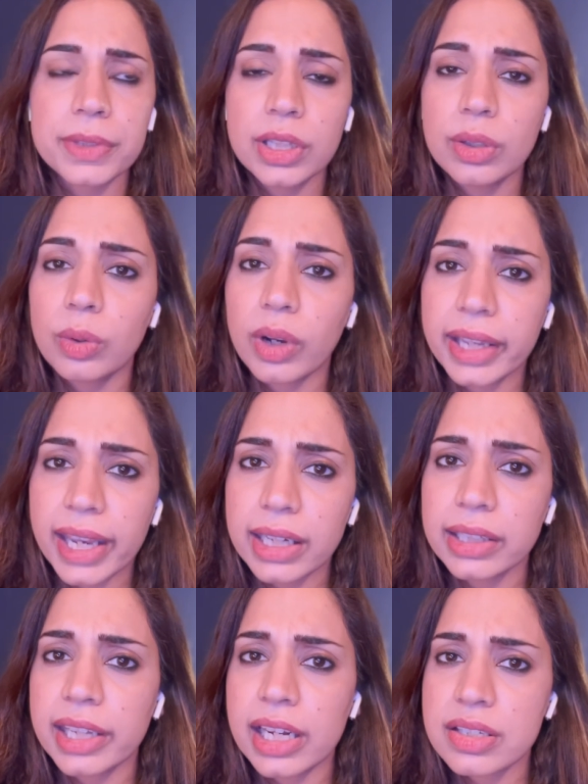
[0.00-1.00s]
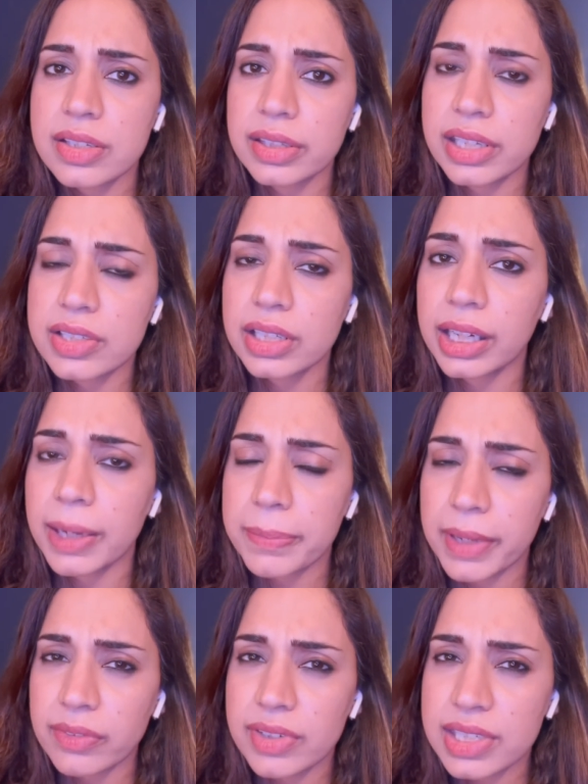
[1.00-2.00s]
You know, again, there's a clip
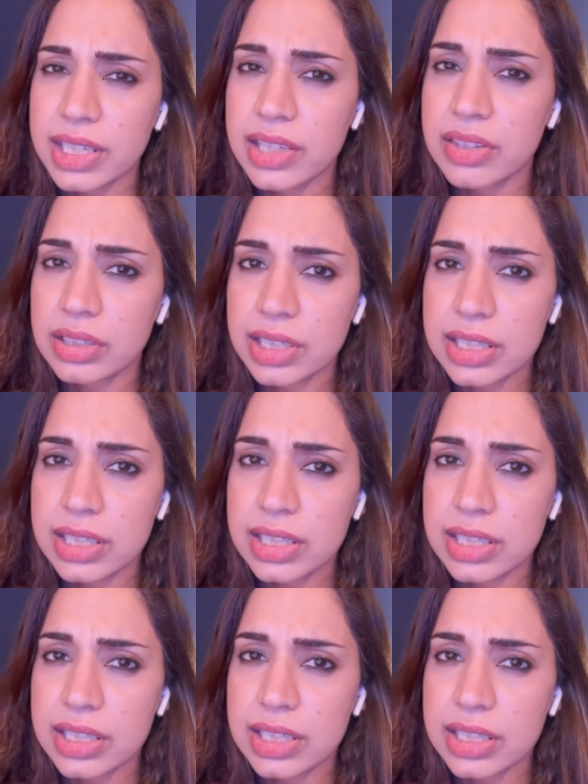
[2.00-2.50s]
that we see in the